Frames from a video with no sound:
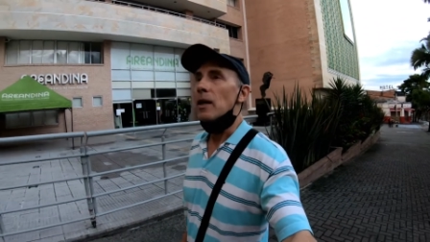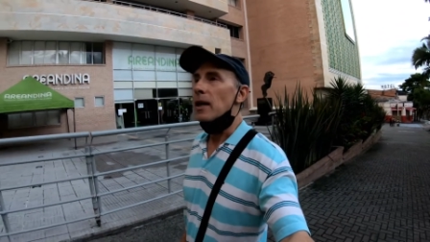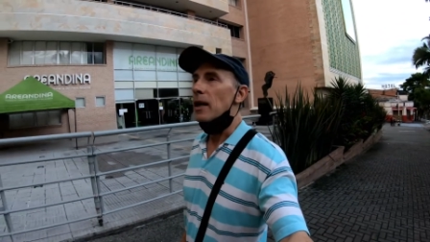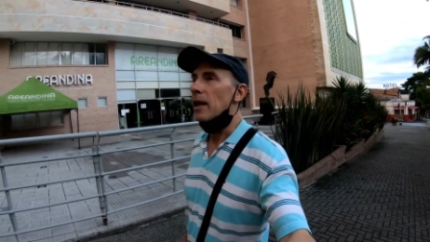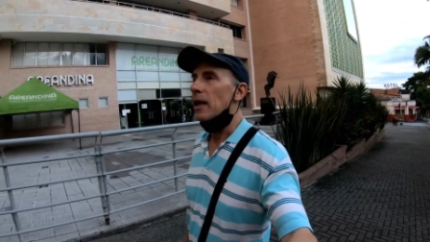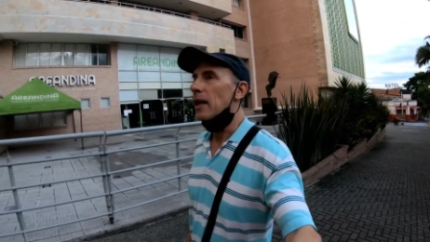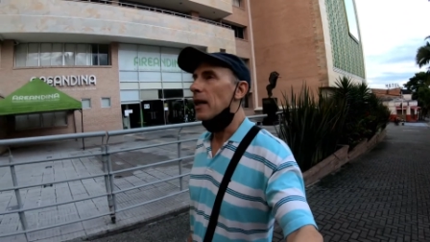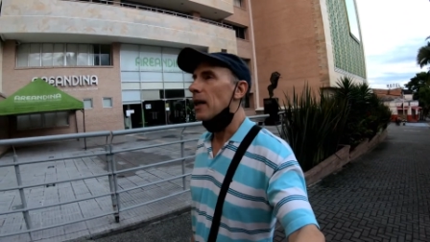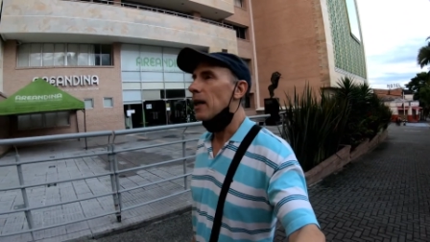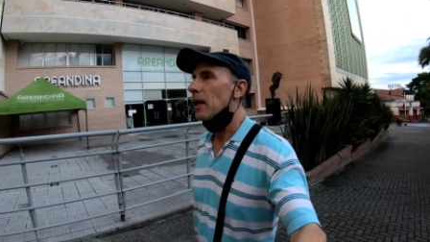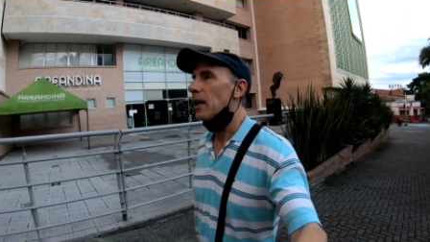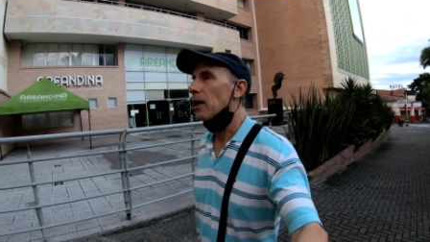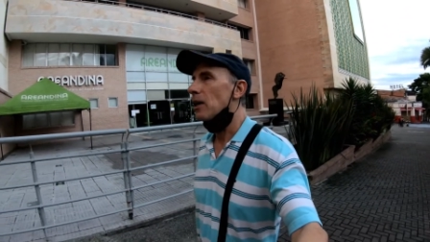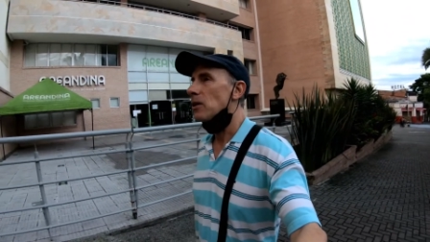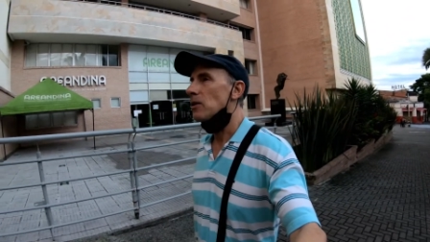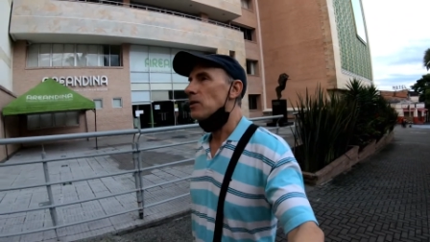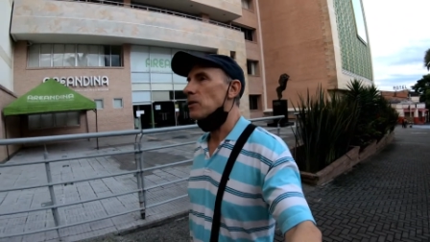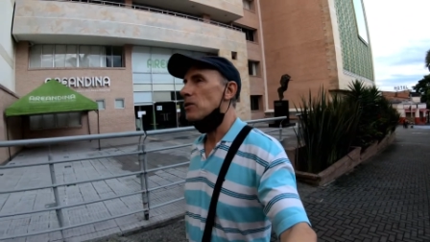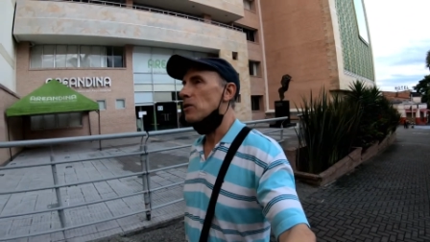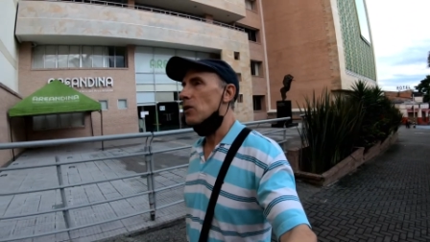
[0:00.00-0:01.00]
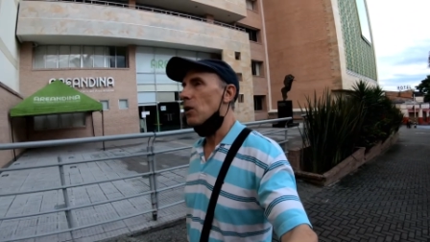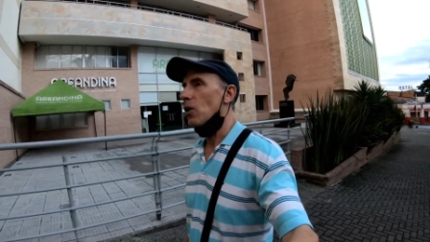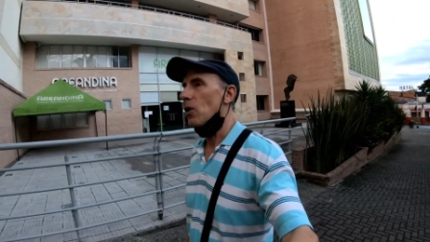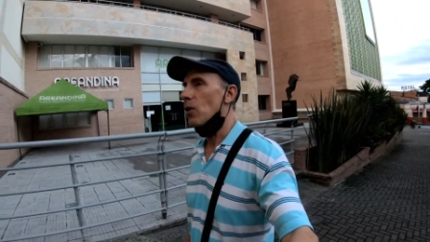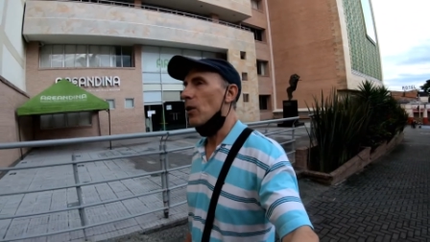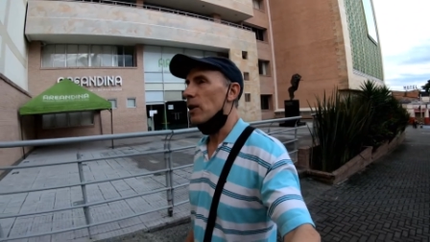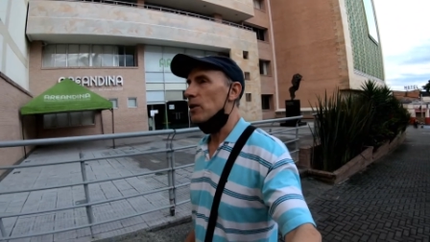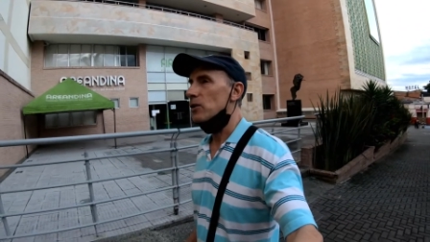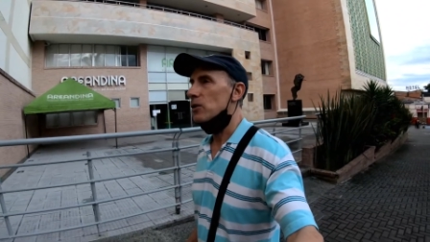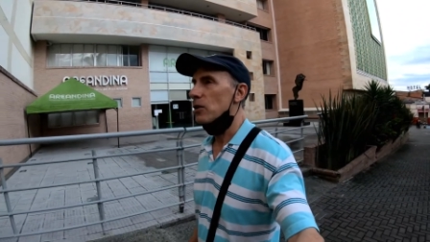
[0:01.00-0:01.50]
And
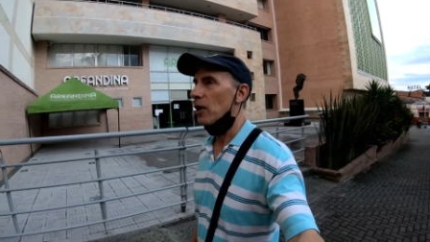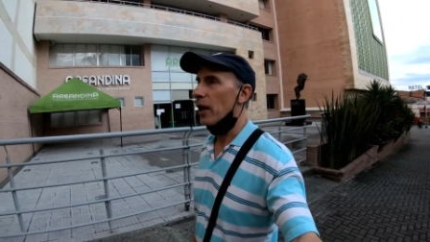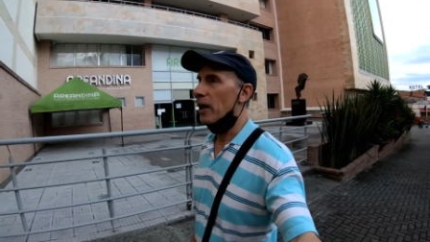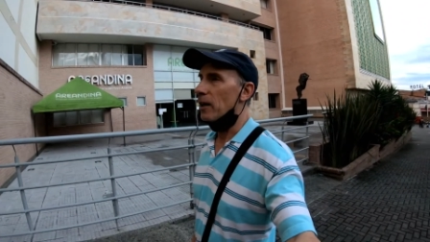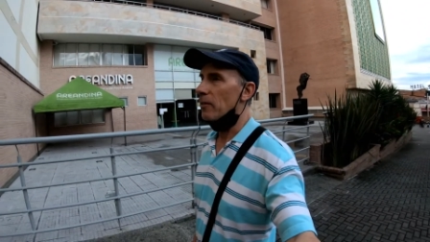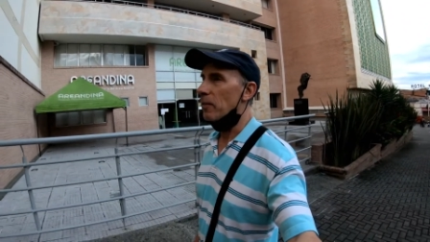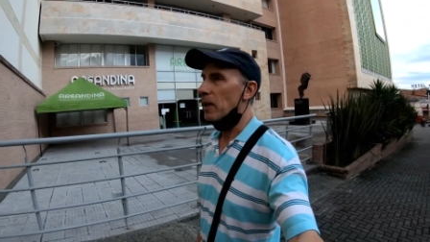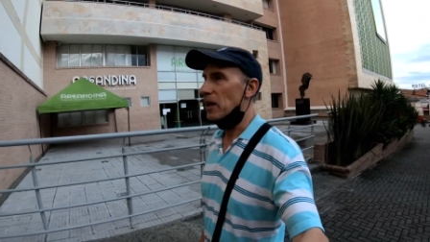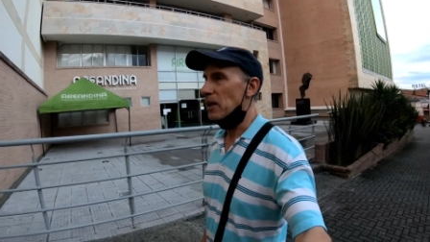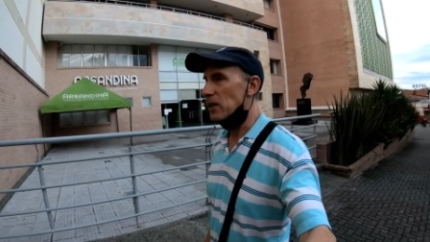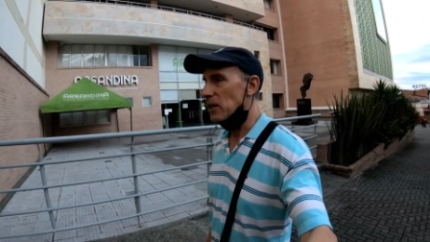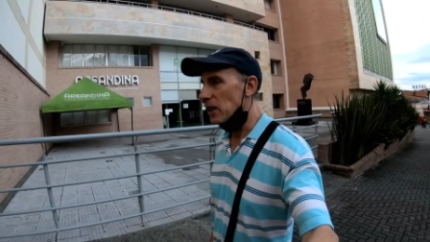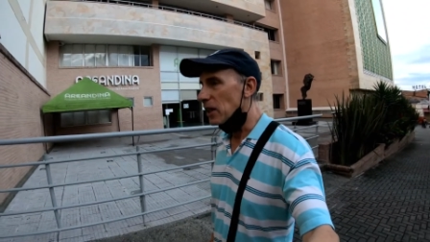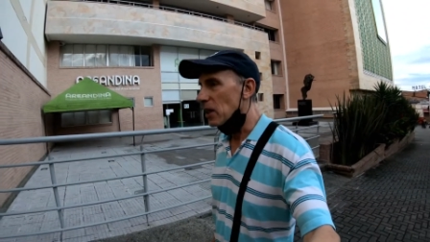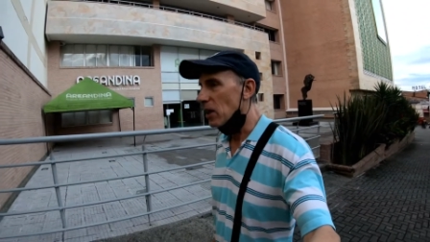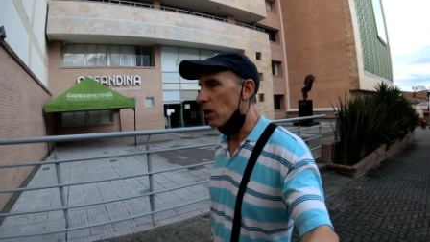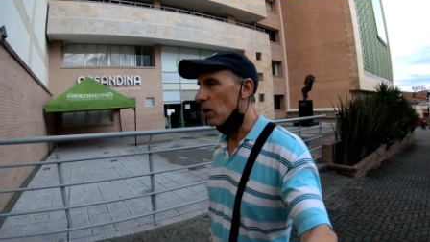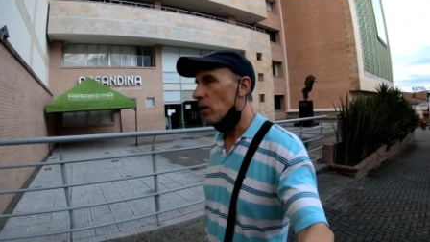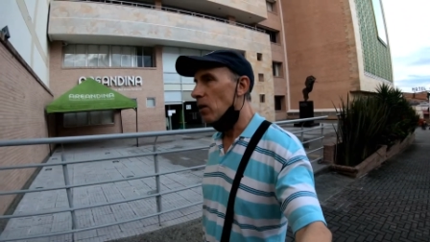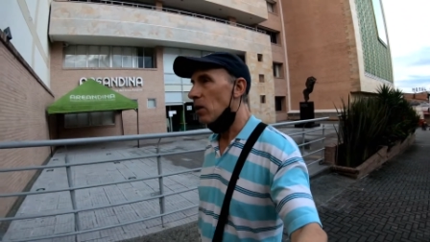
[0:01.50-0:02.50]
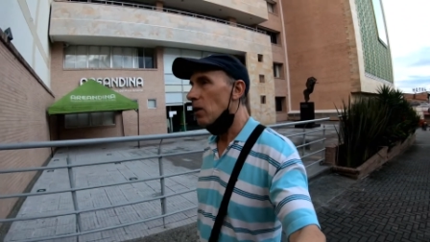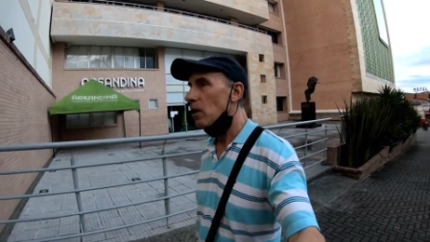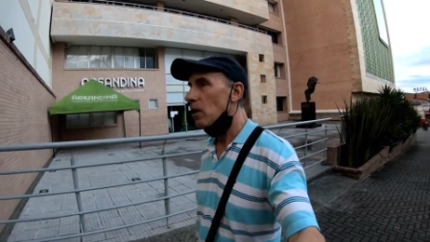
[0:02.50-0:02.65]
so that's not a big deal.